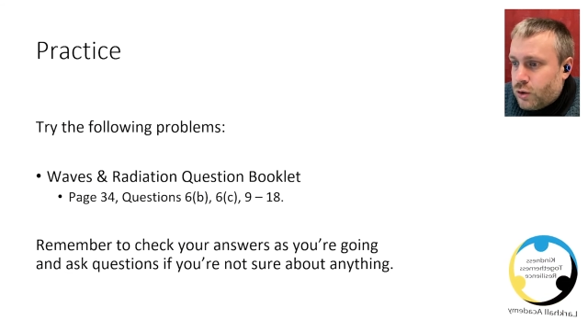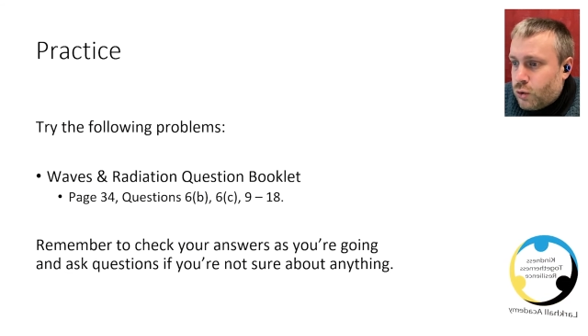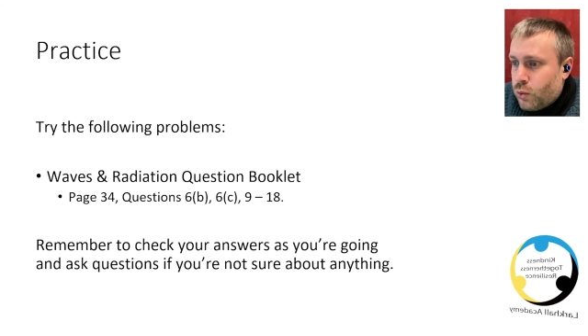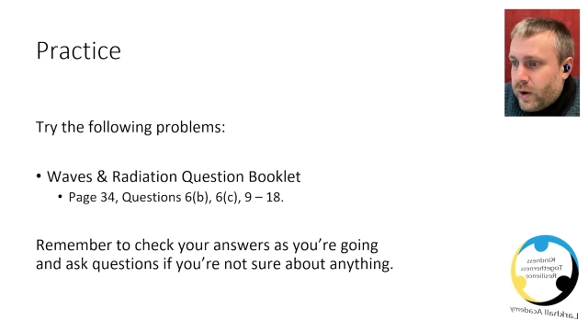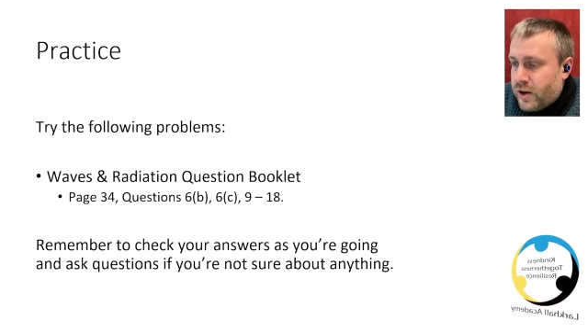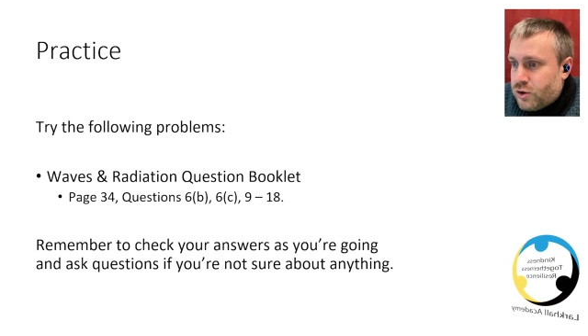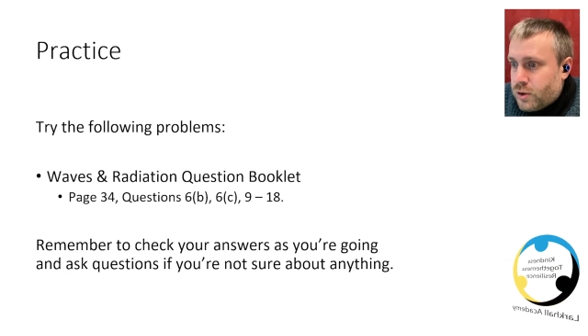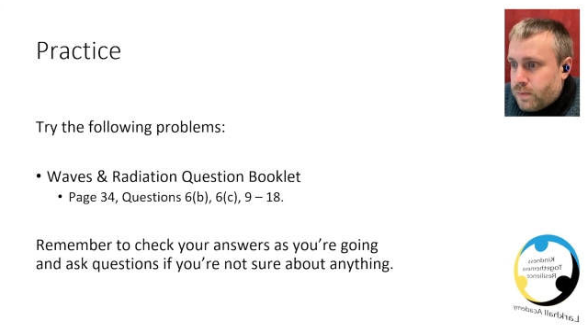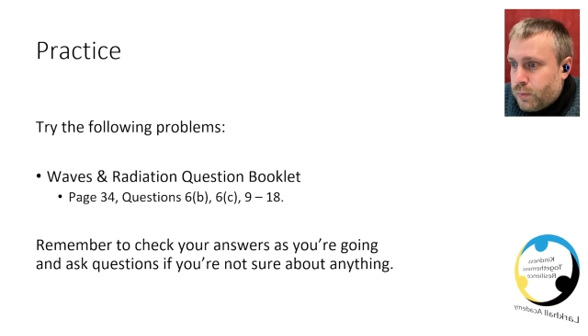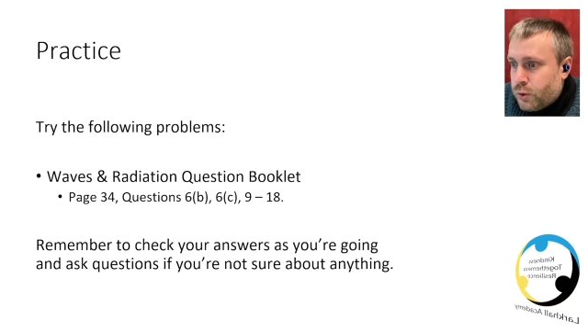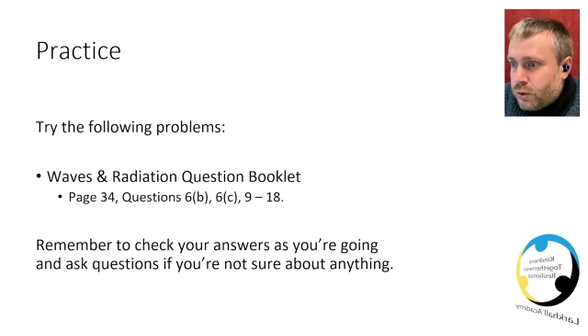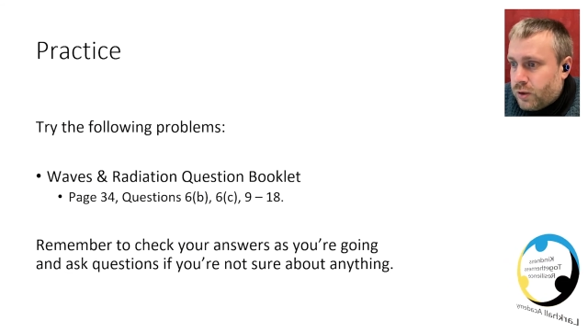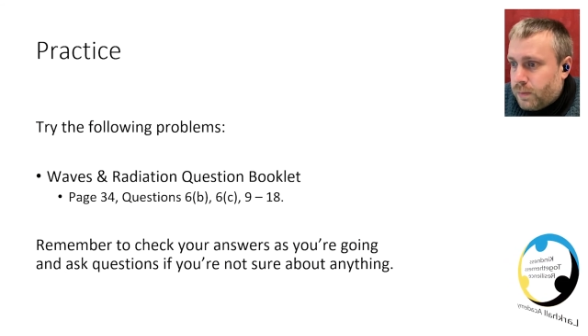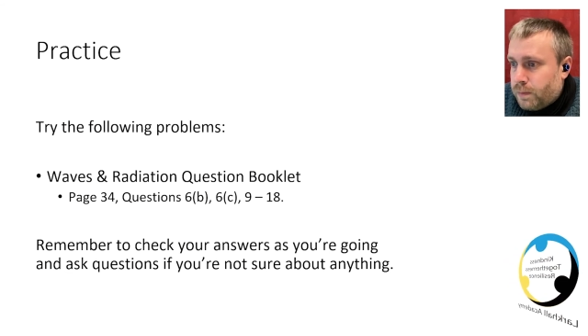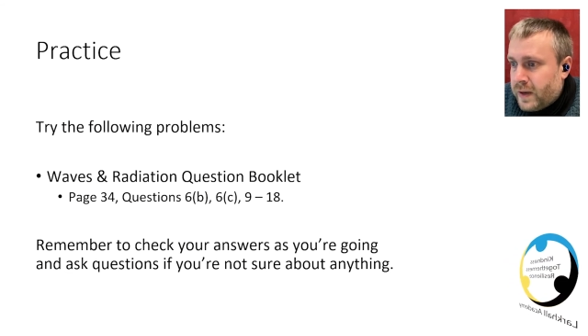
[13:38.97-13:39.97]
question
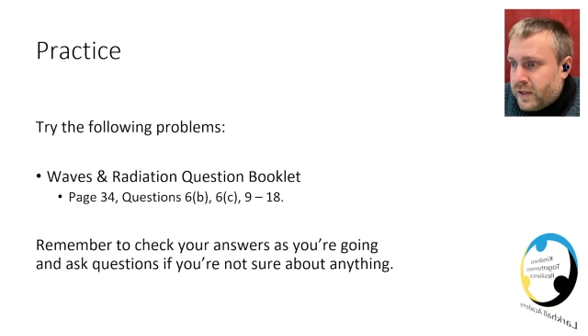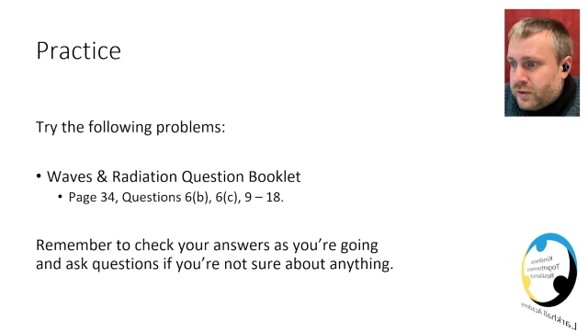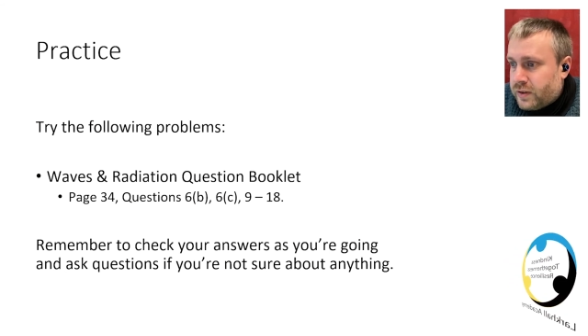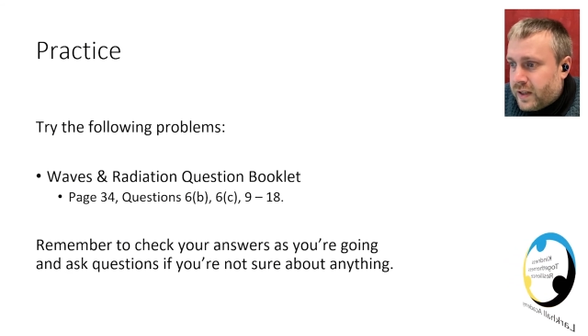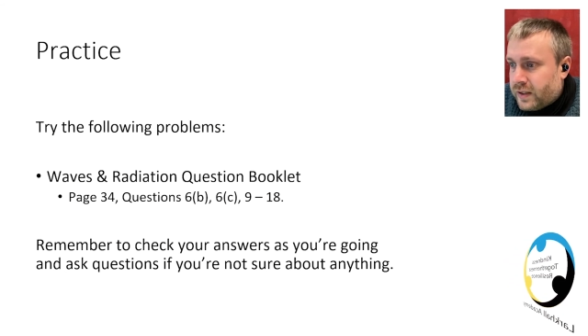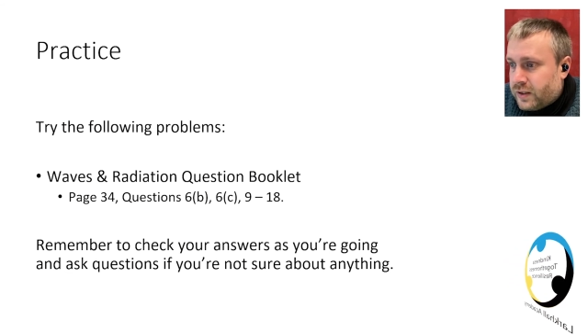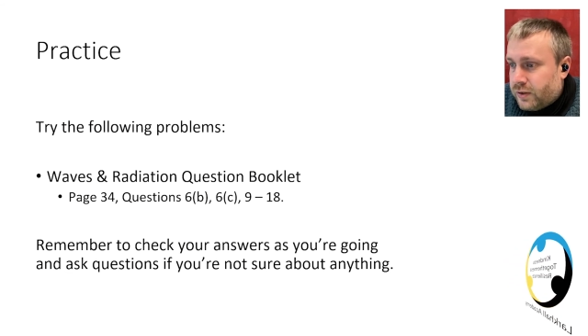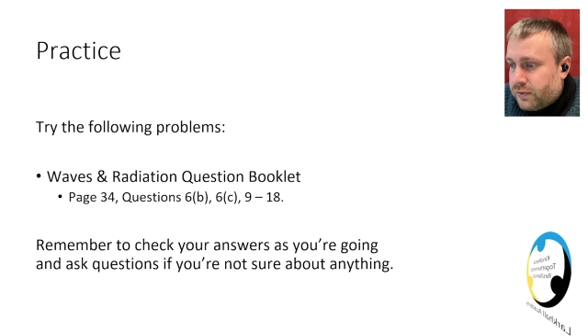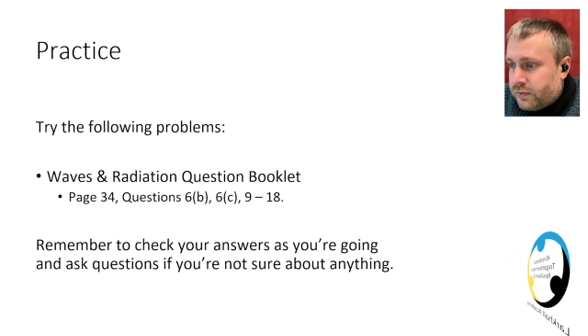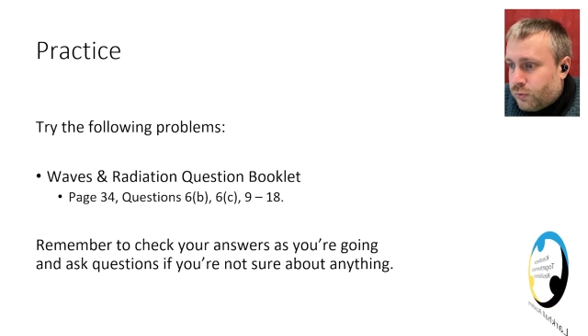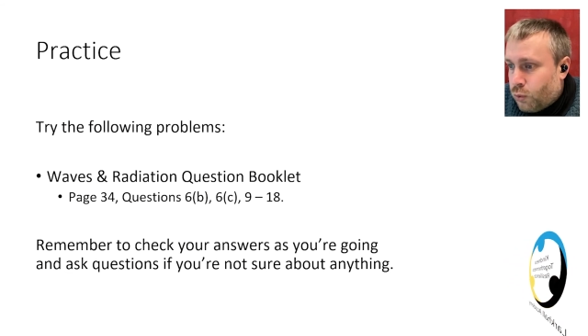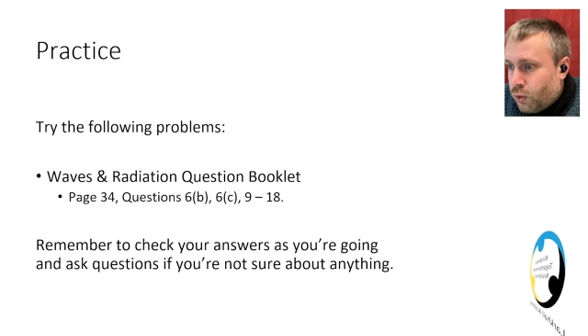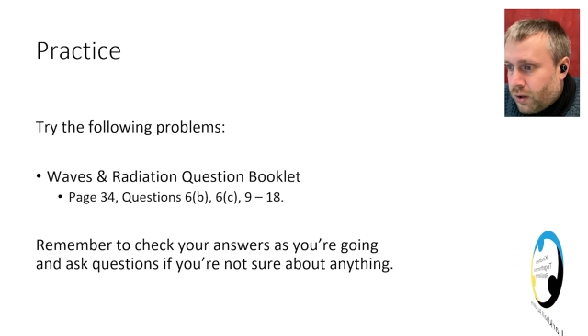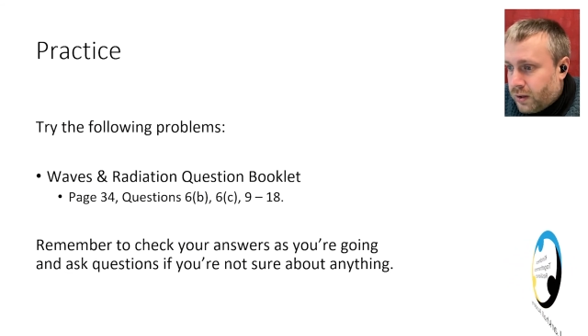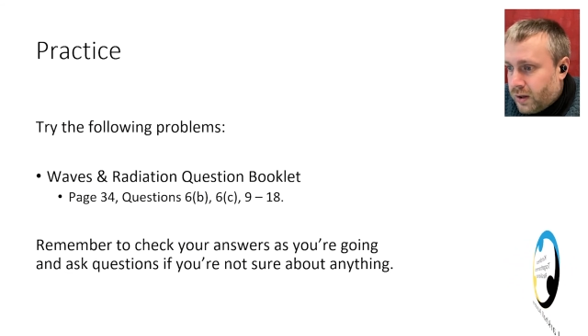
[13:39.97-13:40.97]
booklet, page
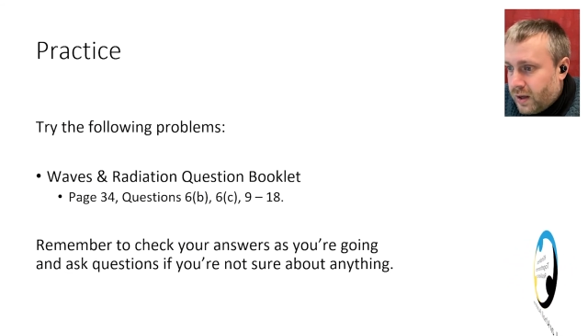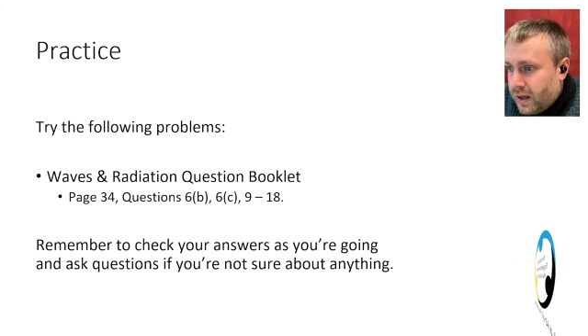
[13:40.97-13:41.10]
34.